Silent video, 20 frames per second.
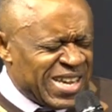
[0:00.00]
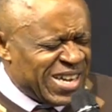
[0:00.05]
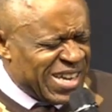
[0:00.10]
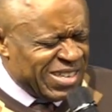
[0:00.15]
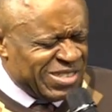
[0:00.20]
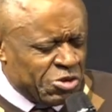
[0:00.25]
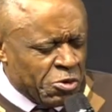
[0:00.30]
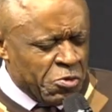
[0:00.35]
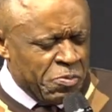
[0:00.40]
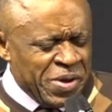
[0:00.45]

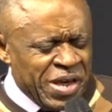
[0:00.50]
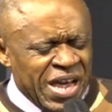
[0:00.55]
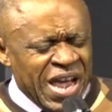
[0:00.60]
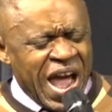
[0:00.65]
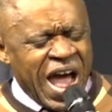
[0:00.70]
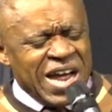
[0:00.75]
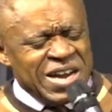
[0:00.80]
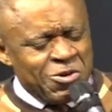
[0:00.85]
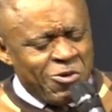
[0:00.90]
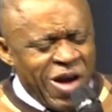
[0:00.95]
it will be
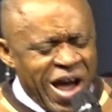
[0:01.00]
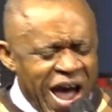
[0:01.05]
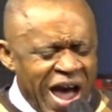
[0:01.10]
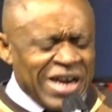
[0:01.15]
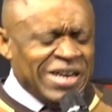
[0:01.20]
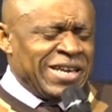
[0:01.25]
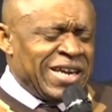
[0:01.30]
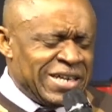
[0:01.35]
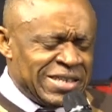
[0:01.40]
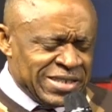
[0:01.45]
our
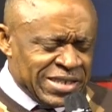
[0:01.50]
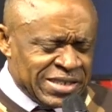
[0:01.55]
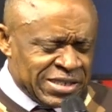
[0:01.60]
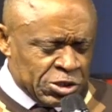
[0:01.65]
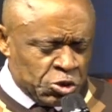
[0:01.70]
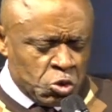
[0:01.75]
identity,